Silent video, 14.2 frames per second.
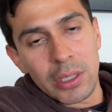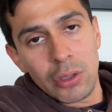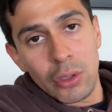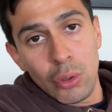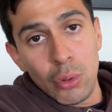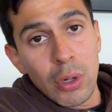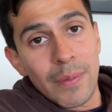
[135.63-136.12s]

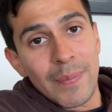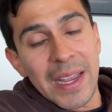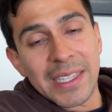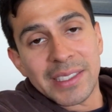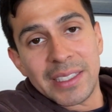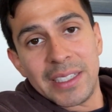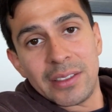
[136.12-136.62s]
You
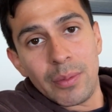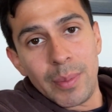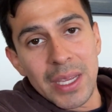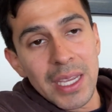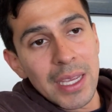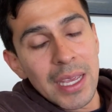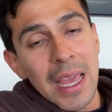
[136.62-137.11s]
invested into
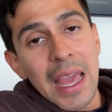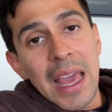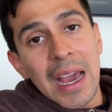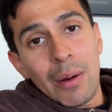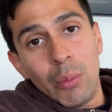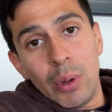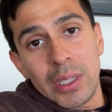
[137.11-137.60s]
me.
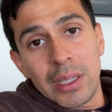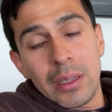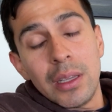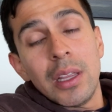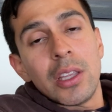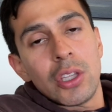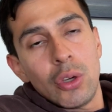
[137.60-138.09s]
What
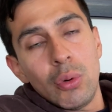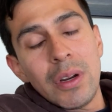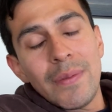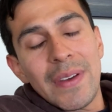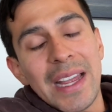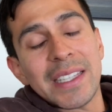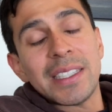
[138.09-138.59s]
you
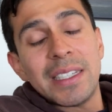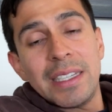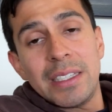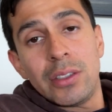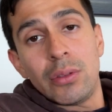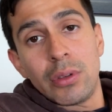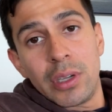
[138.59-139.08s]
invested
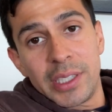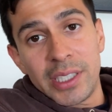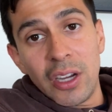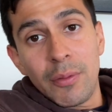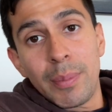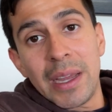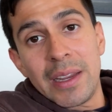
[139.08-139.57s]
into
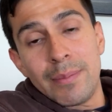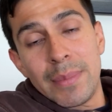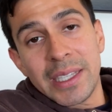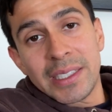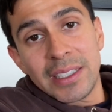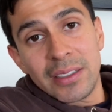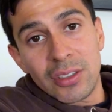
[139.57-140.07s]
yourself by
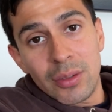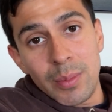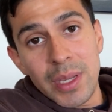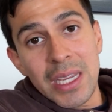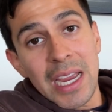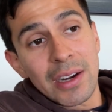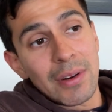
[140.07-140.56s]
investing into
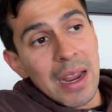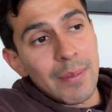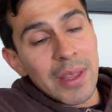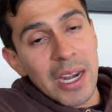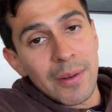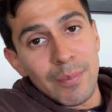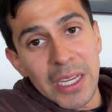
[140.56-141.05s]
me, I grabbed
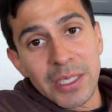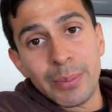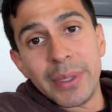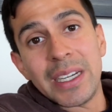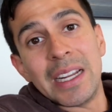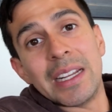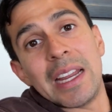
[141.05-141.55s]
that
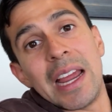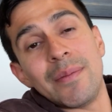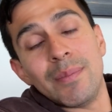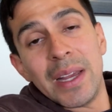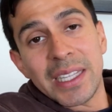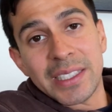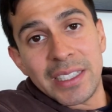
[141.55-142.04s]
investment and I
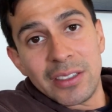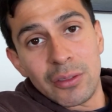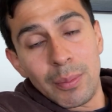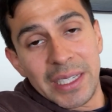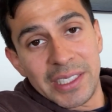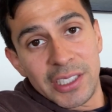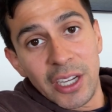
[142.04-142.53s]
invested into
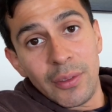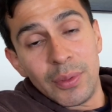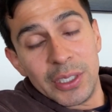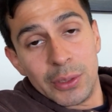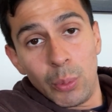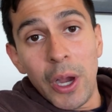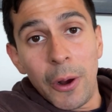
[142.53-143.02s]
myself
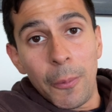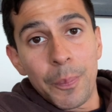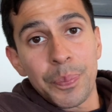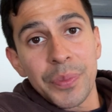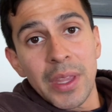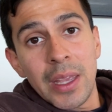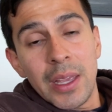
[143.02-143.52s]
as
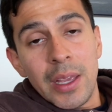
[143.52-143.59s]
well.